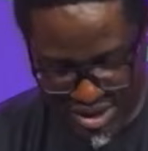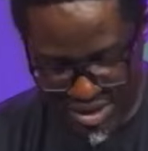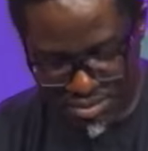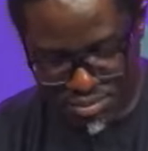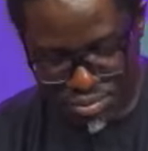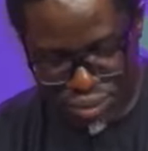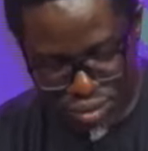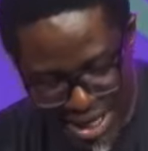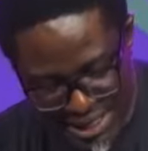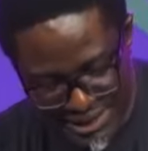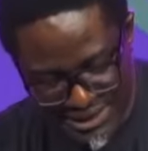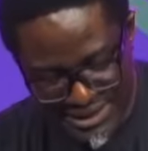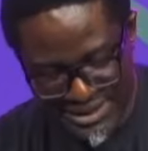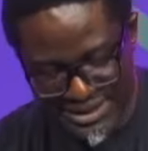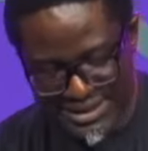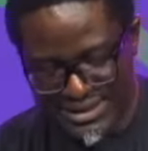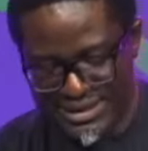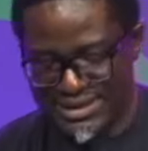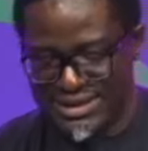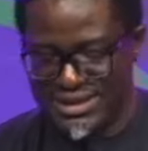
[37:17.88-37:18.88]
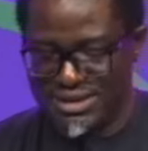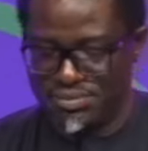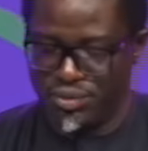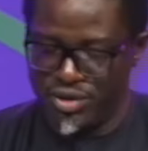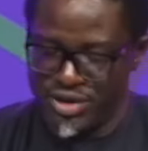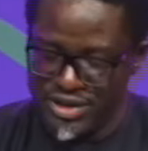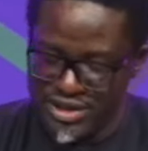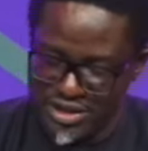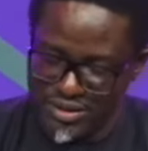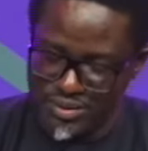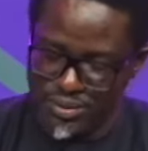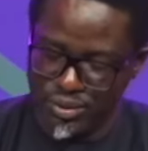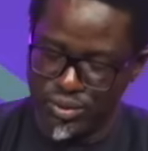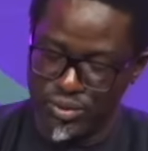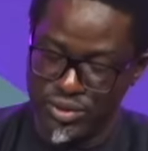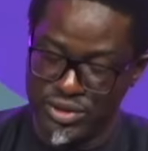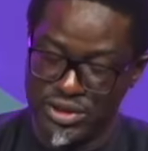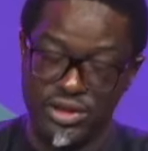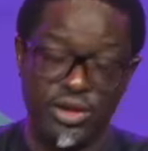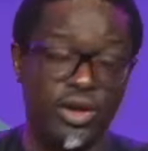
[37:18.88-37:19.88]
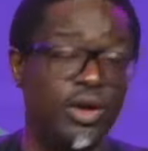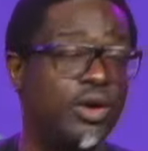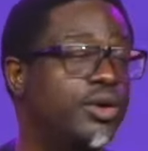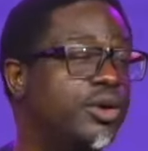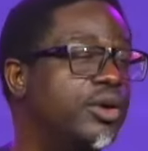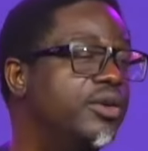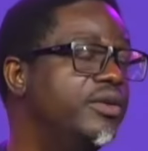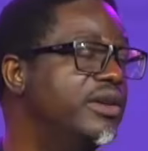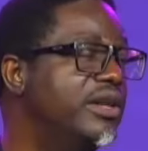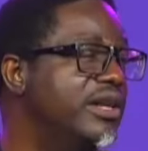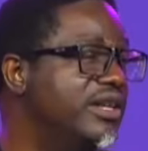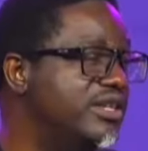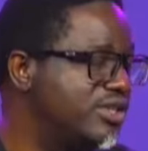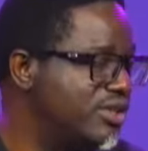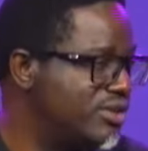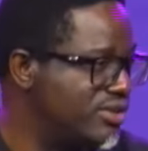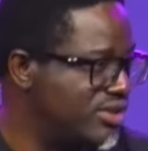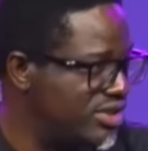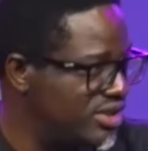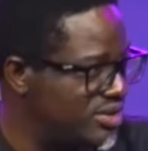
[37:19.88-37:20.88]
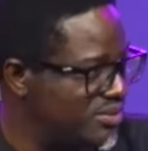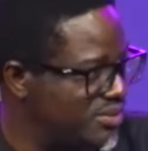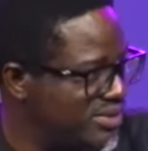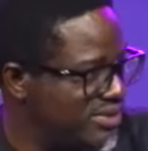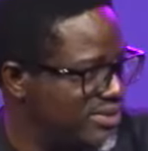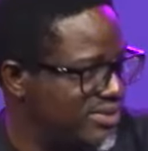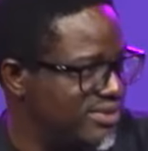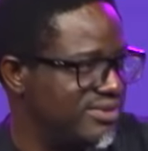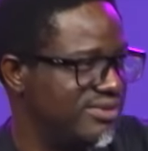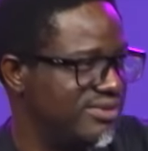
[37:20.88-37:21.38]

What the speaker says: practice these principles in all your relationships.